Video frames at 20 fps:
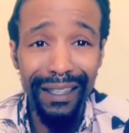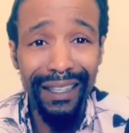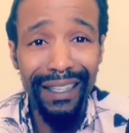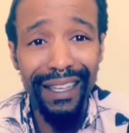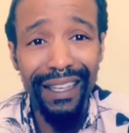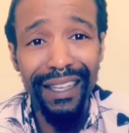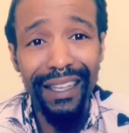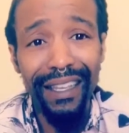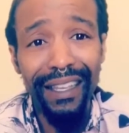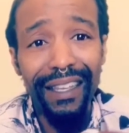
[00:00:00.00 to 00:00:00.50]

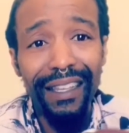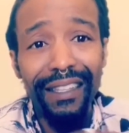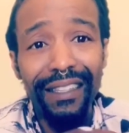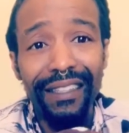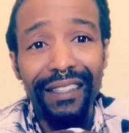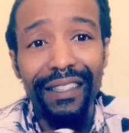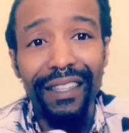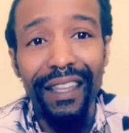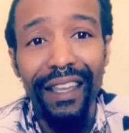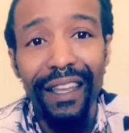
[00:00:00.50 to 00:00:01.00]
ain't
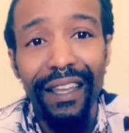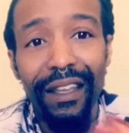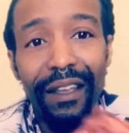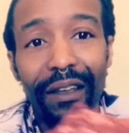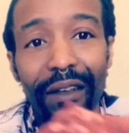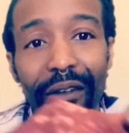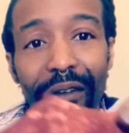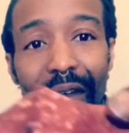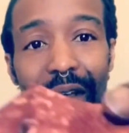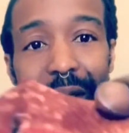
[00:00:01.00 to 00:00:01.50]
that
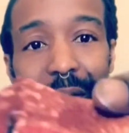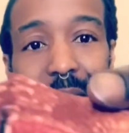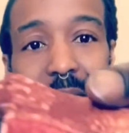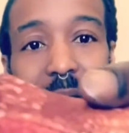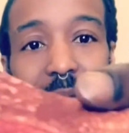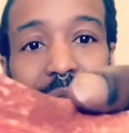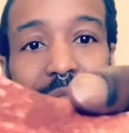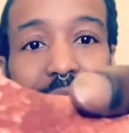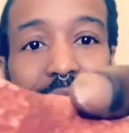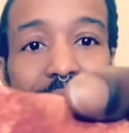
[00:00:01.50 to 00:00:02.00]
great. Maybe
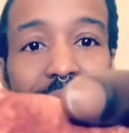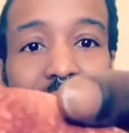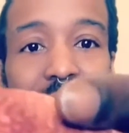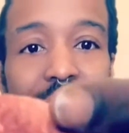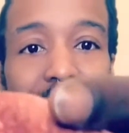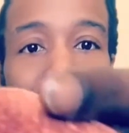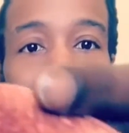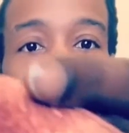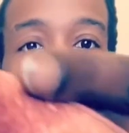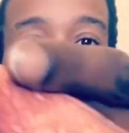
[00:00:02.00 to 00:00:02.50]
y'all can't.
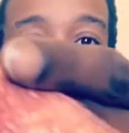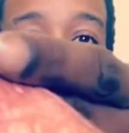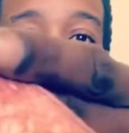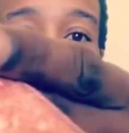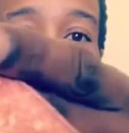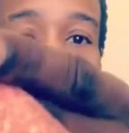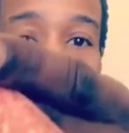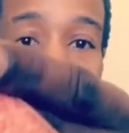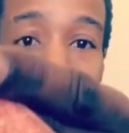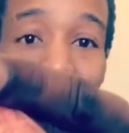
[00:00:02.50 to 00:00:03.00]

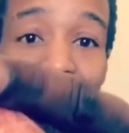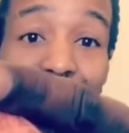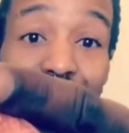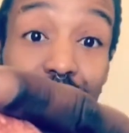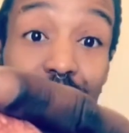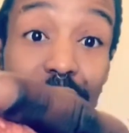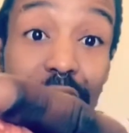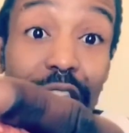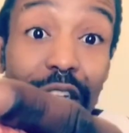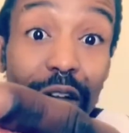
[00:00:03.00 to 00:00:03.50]
It look
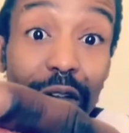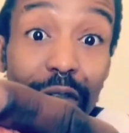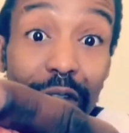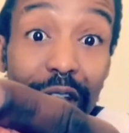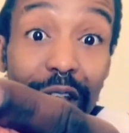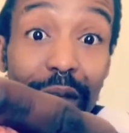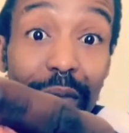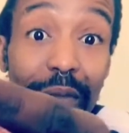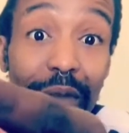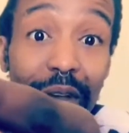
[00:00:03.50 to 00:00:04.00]
good on
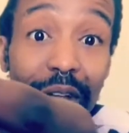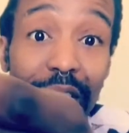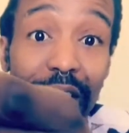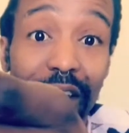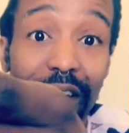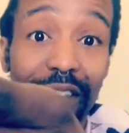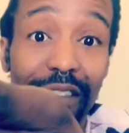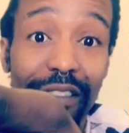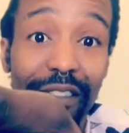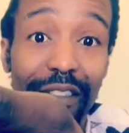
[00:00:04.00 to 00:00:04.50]
camera,
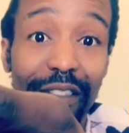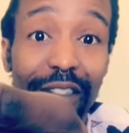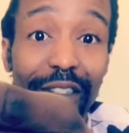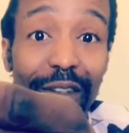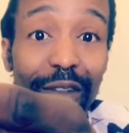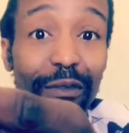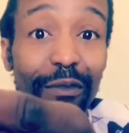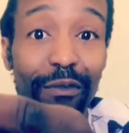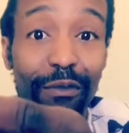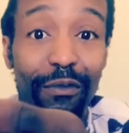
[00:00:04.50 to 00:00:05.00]
honestly. Look,
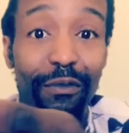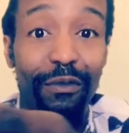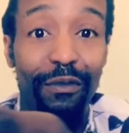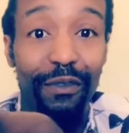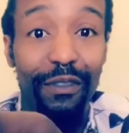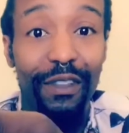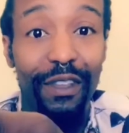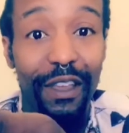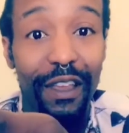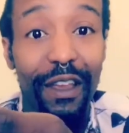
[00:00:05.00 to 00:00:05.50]
the
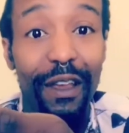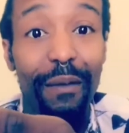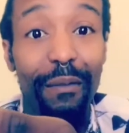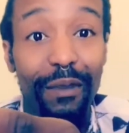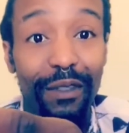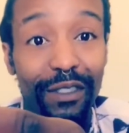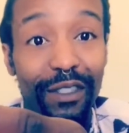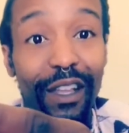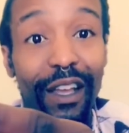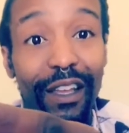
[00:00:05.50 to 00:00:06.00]
camera's
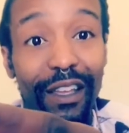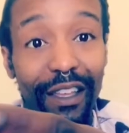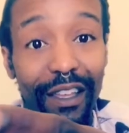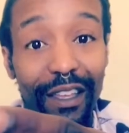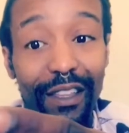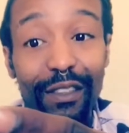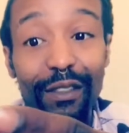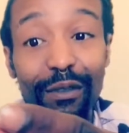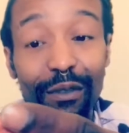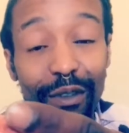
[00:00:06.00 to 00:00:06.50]
like
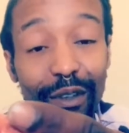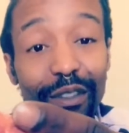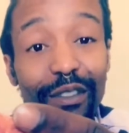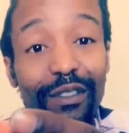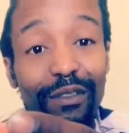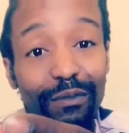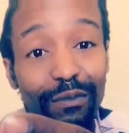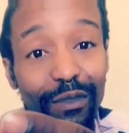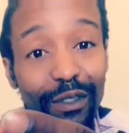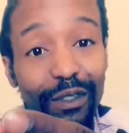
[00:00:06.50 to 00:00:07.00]
doing some
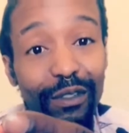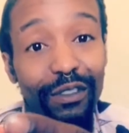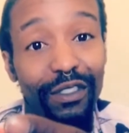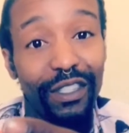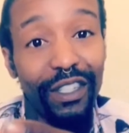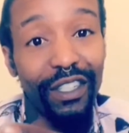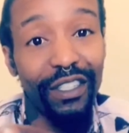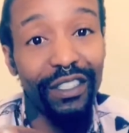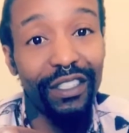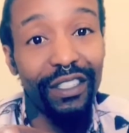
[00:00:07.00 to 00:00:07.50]
real
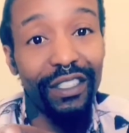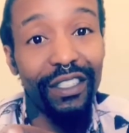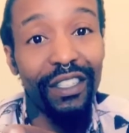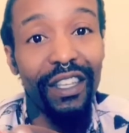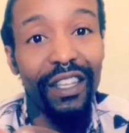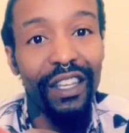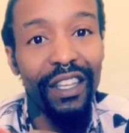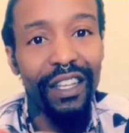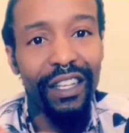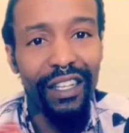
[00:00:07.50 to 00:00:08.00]
justice.
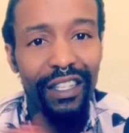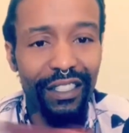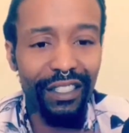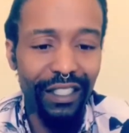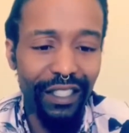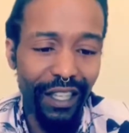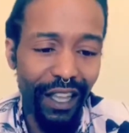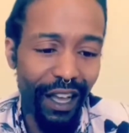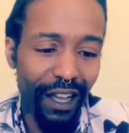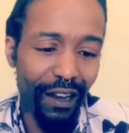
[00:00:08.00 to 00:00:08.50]
Cause it's
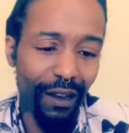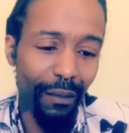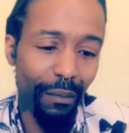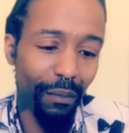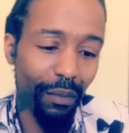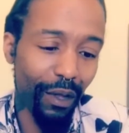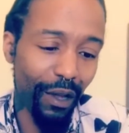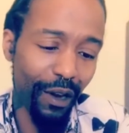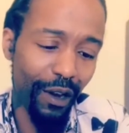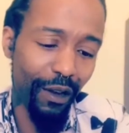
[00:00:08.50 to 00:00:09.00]
kind of
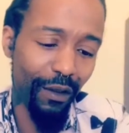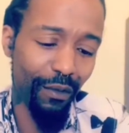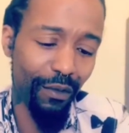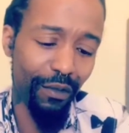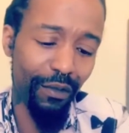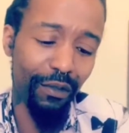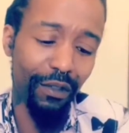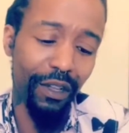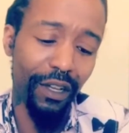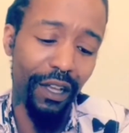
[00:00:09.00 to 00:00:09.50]
blurry when you
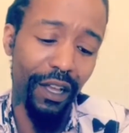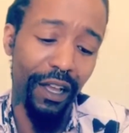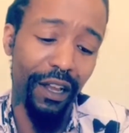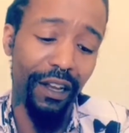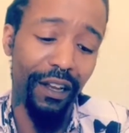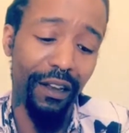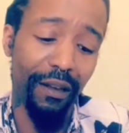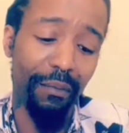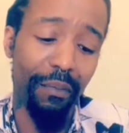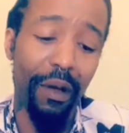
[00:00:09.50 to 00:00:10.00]
look at it in
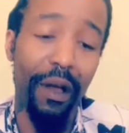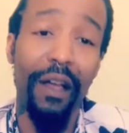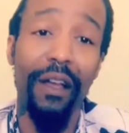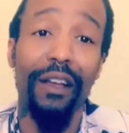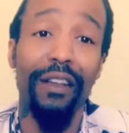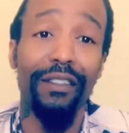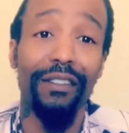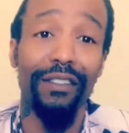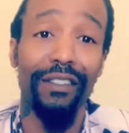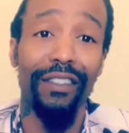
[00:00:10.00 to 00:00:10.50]

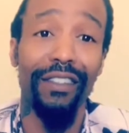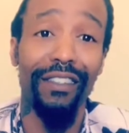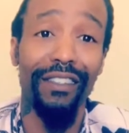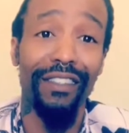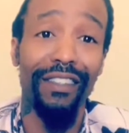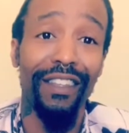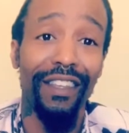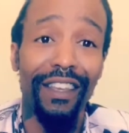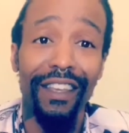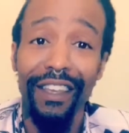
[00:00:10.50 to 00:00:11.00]
person.
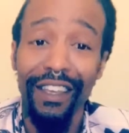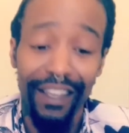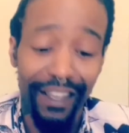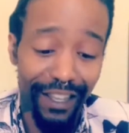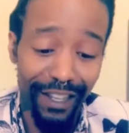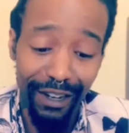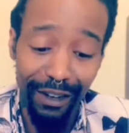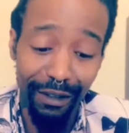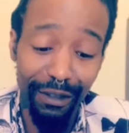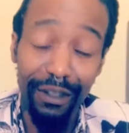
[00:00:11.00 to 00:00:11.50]
It
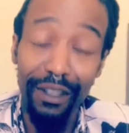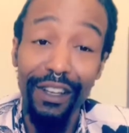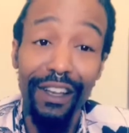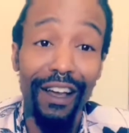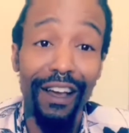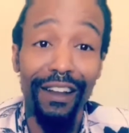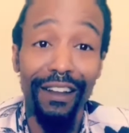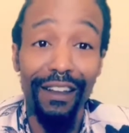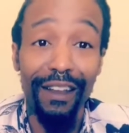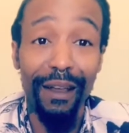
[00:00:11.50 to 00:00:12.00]
don't look how the
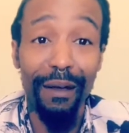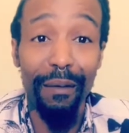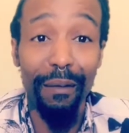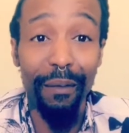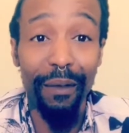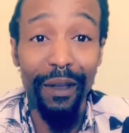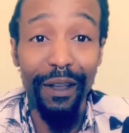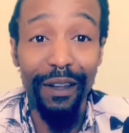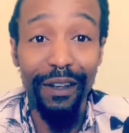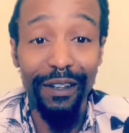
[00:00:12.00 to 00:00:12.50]
camera
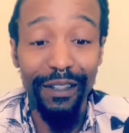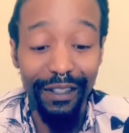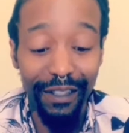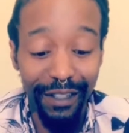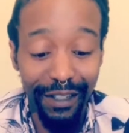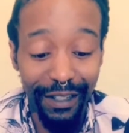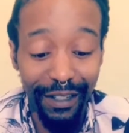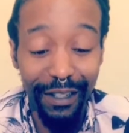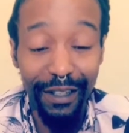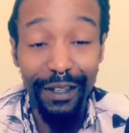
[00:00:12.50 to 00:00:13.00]
making it look.
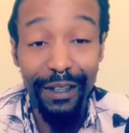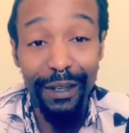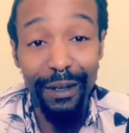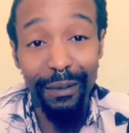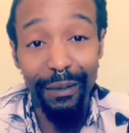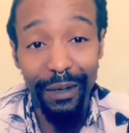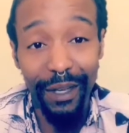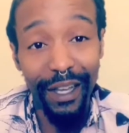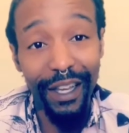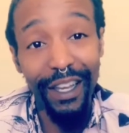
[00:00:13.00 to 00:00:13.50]

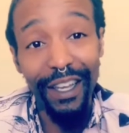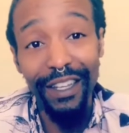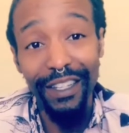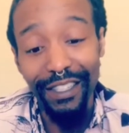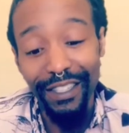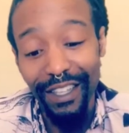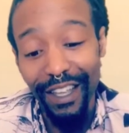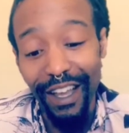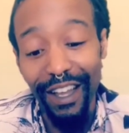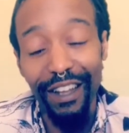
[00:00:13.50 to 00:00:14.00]
And it's
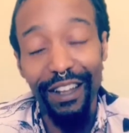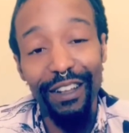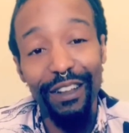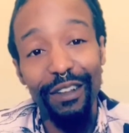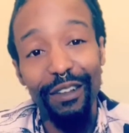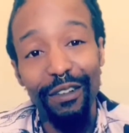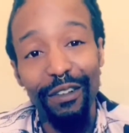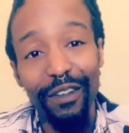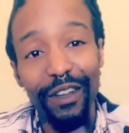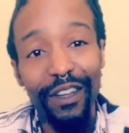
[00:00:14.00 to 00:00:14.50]
kind of
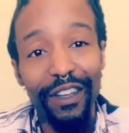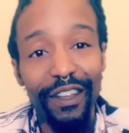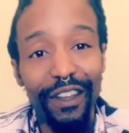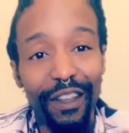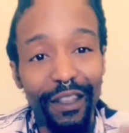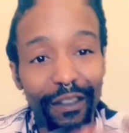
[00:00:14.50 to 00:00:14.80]
crooked if you